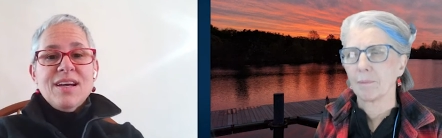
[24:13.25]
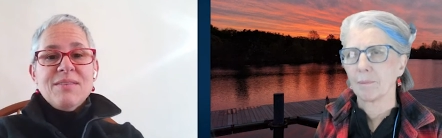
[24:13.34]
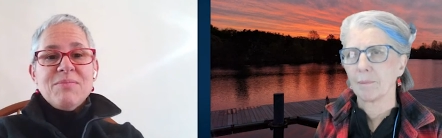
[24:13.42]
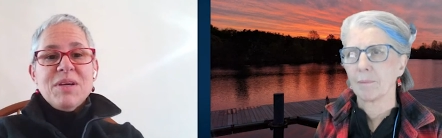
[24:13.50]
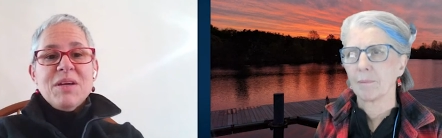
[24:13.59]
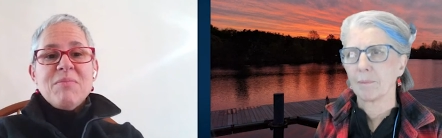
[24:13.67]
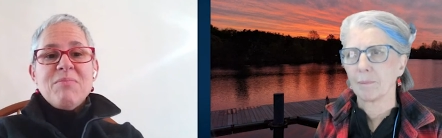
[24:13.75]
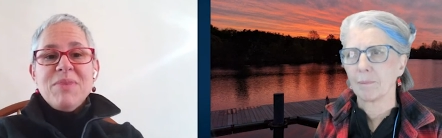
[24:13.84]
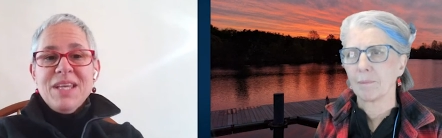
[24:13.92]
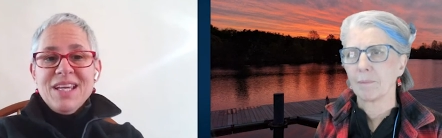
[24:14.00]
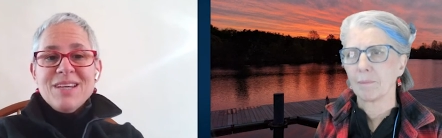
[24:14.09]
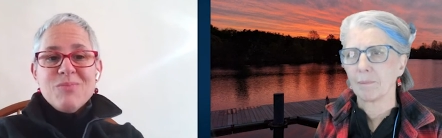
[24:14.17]
Speaker 1: um,
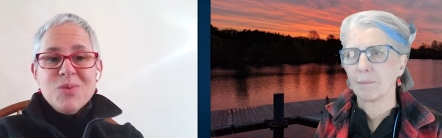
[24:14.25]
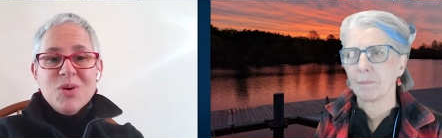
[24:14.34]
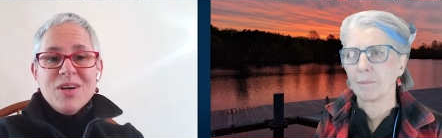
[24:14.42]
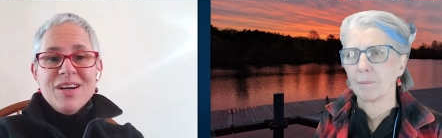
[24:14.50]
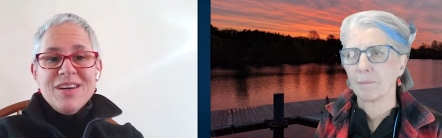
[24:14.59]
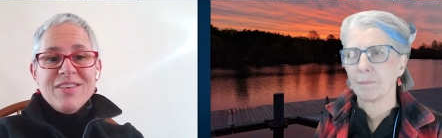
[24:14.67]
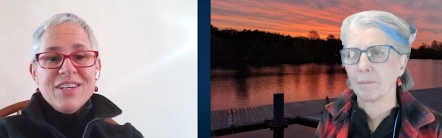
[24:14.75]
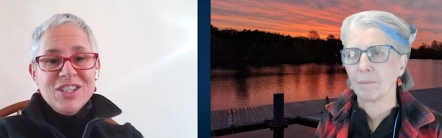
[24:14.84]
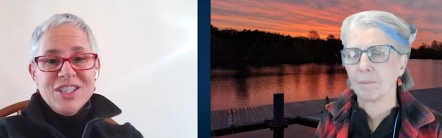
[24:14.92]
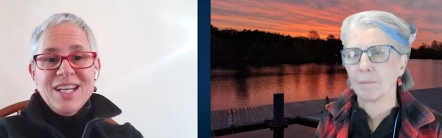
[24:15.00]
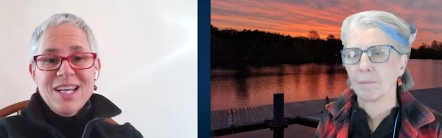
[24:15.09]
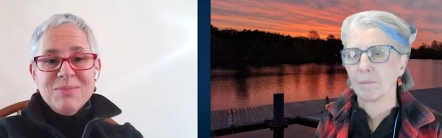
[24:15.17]
being more of
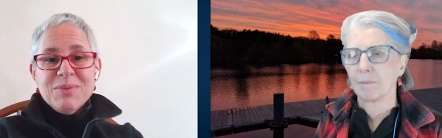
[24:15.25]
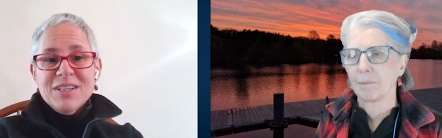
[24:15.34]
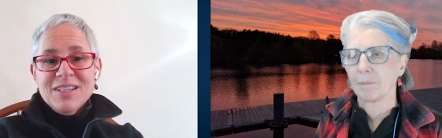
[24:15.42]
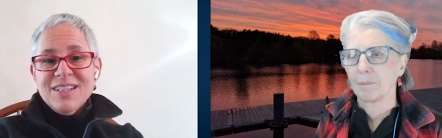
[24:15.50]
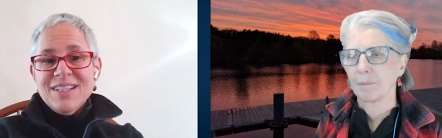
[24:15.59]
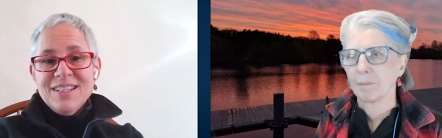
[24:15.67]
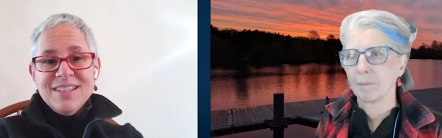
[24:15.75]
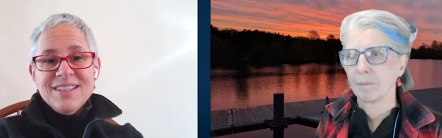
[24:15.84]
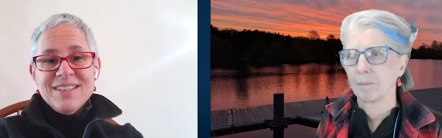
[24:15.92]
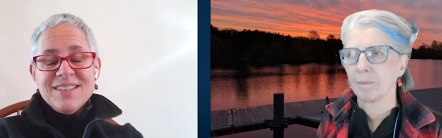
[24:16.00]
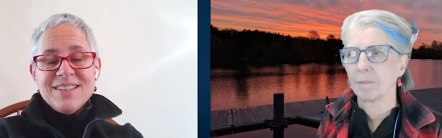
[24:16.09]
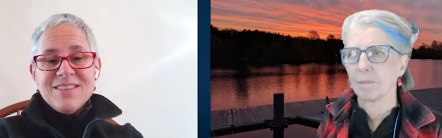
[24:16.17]
a good neighbor
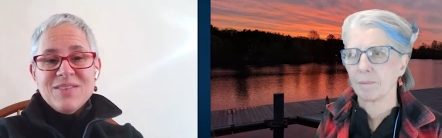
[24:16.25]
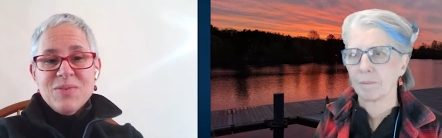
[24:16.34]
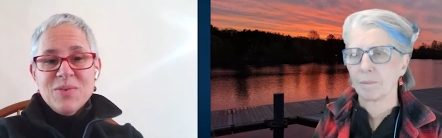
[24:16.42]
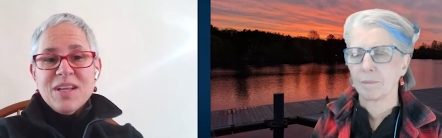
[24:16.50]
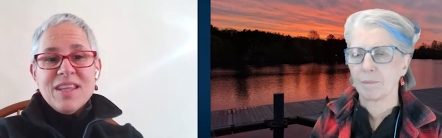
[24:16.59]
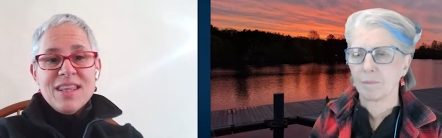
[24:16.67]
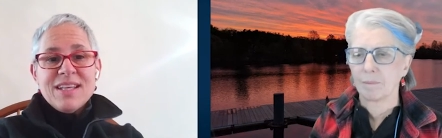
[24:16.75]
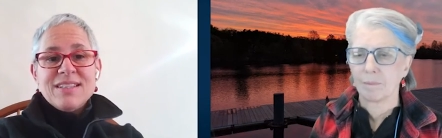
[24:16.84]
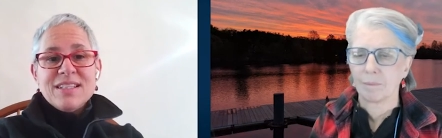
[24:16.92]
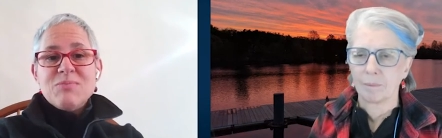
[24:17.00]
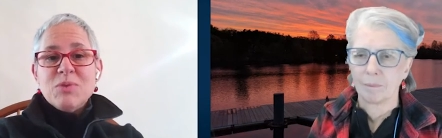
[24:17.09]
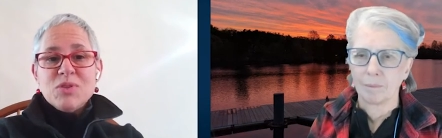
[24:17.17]
is one of the
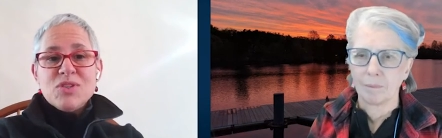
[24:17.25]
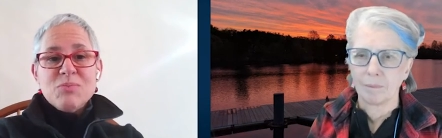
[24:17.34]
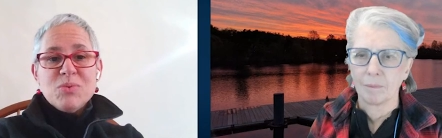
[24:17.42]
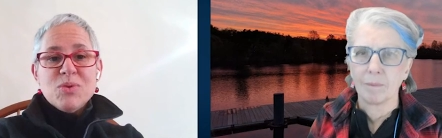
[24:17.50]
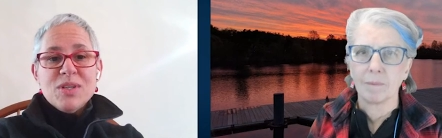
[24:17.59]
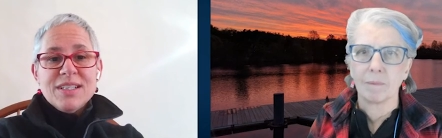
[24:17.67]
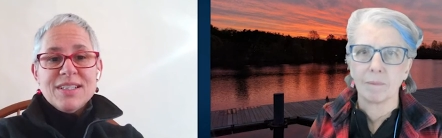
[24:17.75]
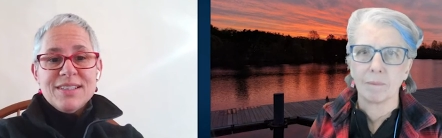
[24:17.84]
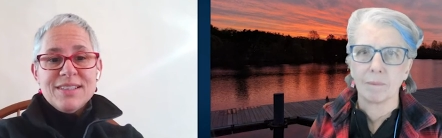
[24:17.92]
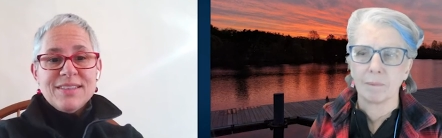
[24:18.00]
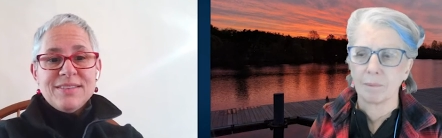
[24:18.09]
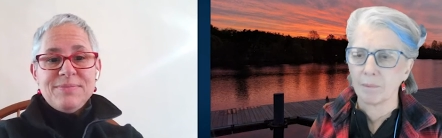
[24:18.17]
things that's most
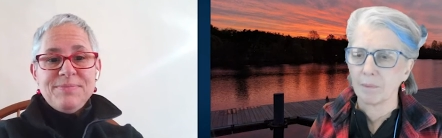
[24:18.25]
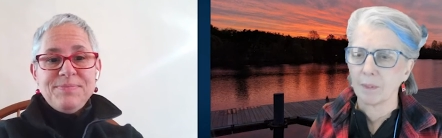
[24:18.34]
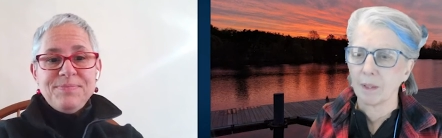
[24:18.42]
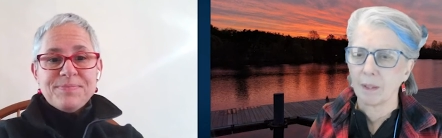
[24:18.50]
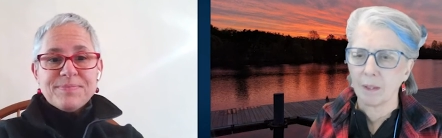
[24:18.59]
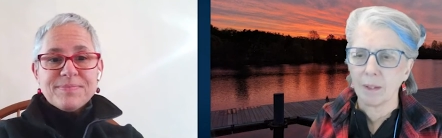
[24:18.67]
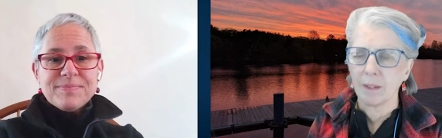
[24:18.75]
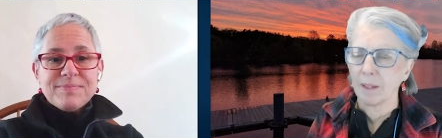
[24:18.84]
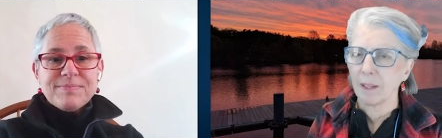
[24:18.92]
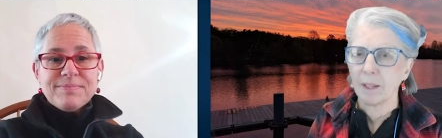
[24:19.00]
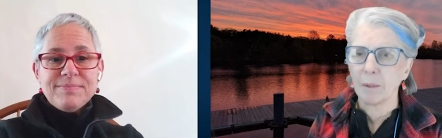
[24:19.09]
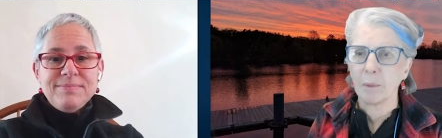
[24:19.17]
important.
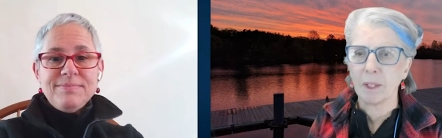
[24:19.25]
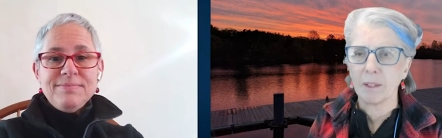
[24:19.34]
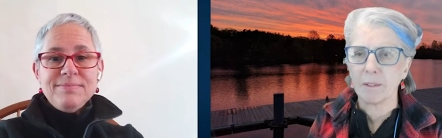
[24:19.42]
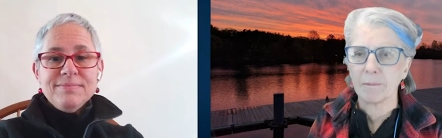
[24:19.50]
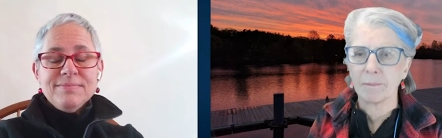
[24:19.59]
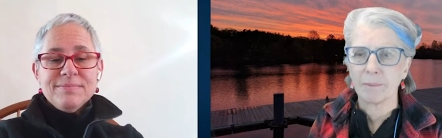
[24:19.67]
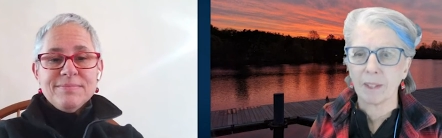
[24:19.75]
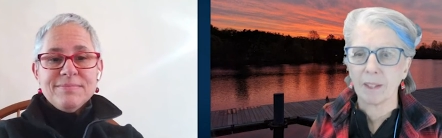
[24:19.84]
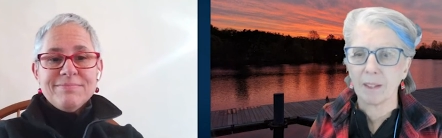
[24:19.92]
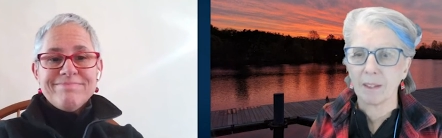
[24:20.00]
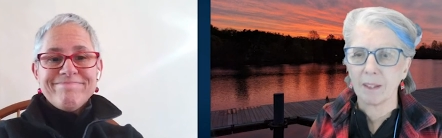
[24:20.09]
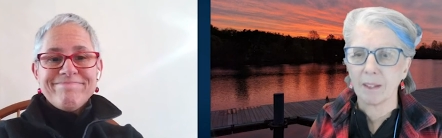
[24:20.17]
Speaker 2: Amen.
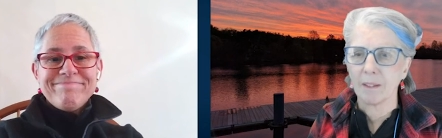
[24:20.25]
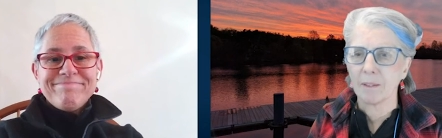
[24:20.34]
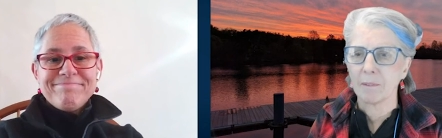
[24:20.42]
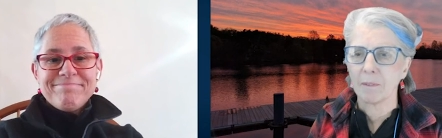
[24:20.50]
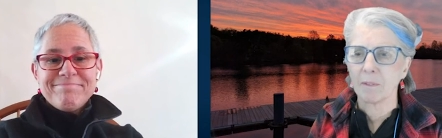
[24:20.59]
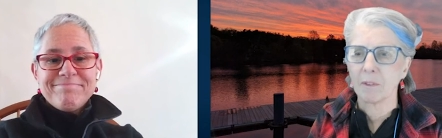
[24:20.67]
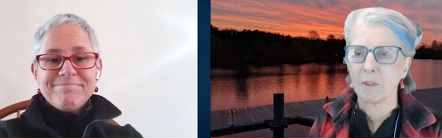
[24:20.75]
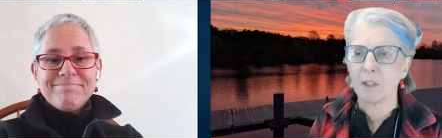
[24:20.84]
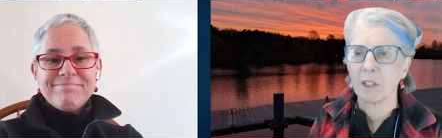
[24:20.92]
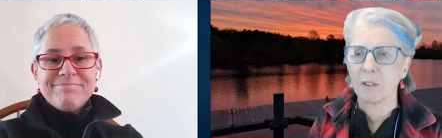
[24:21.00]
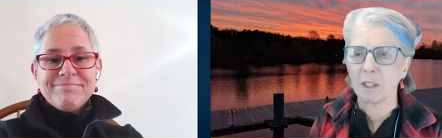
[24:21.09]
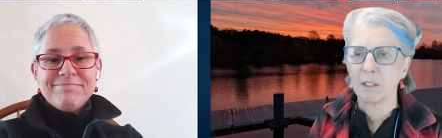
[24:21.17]
Yeah.
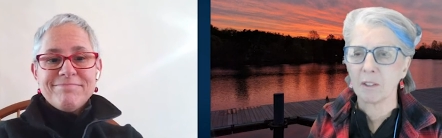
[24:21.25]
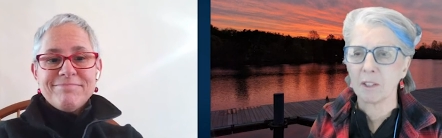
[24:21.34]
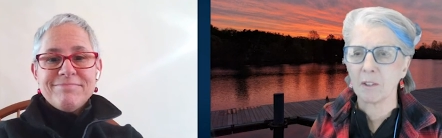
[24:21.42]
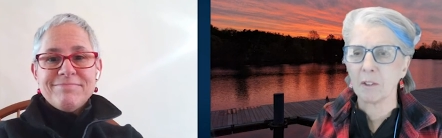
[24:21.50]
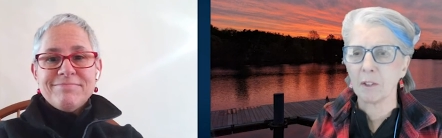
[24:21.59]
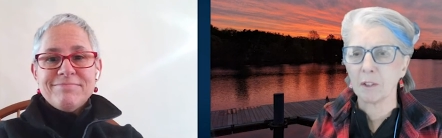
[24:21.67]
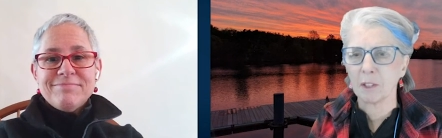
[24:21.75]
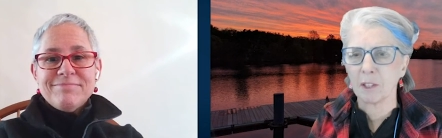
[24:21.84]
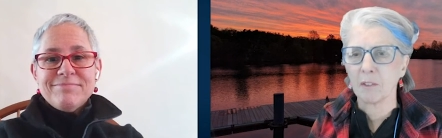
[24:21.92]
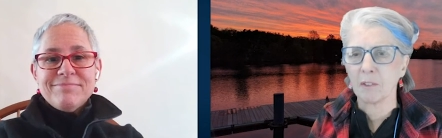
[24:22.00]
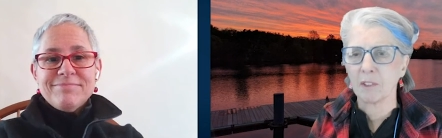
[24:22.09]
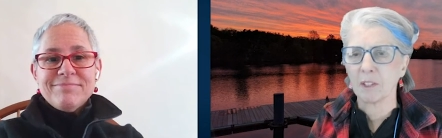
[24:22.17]
C- consider
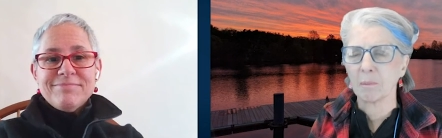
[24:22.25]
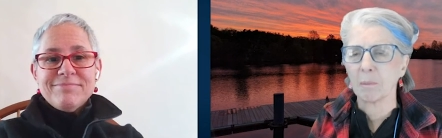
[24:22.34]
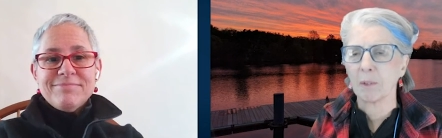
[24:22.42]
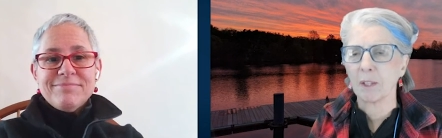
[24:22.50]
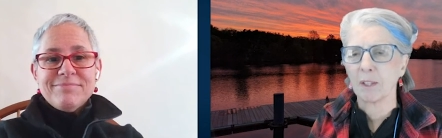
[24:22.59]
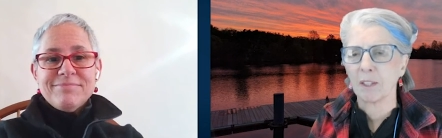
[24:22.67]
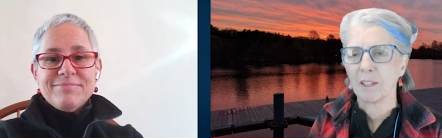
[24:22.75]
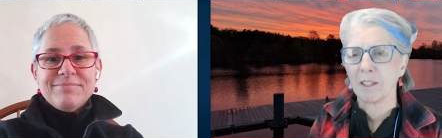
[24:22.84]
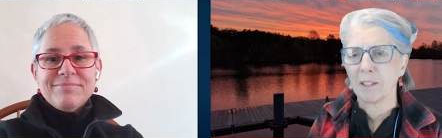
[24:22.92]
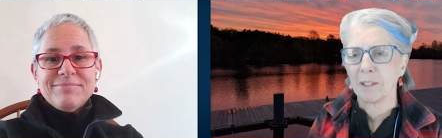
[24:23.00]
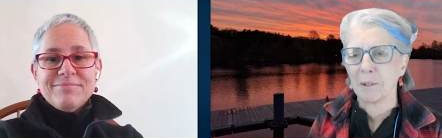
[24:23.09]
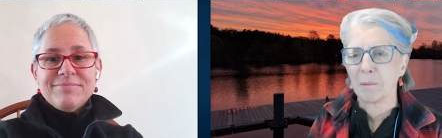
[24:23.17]
yourself as
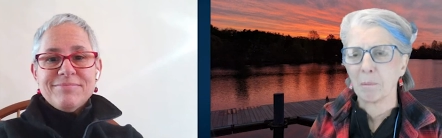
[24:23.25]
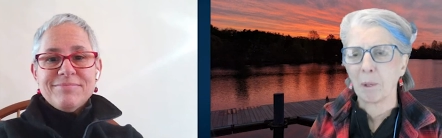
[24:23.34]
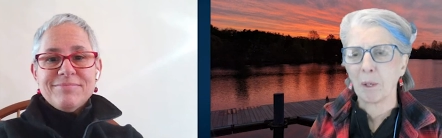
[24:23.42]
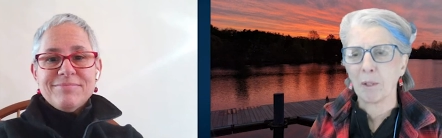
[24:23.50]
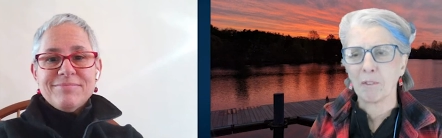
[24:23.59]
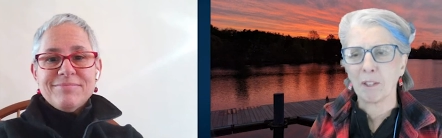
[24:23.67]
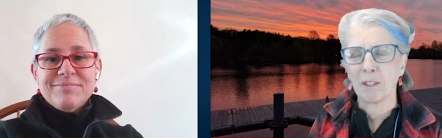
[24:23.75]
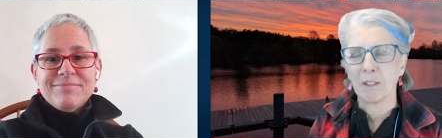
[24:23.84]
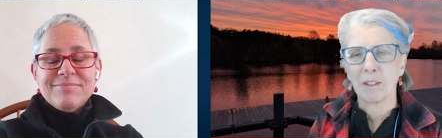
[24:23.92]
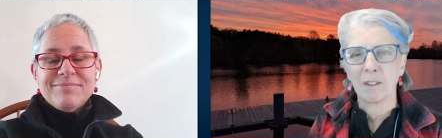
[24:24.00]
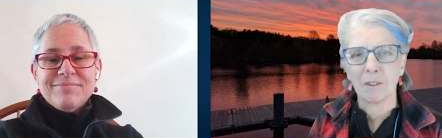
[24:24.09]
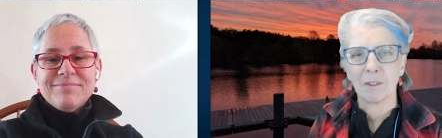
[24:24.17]
part of
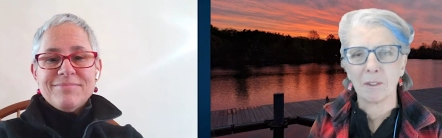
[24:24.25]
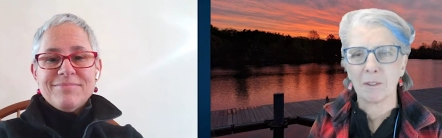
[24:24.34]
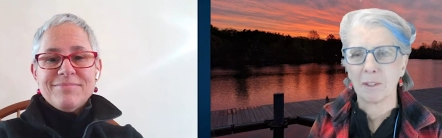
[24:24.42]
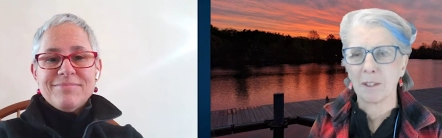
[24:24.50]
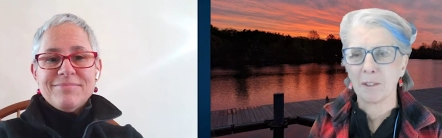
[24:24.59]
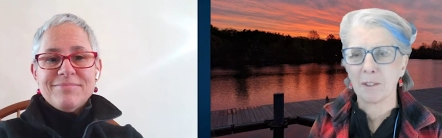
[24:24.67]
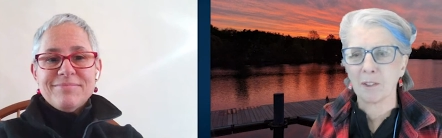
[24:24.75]
a, a, a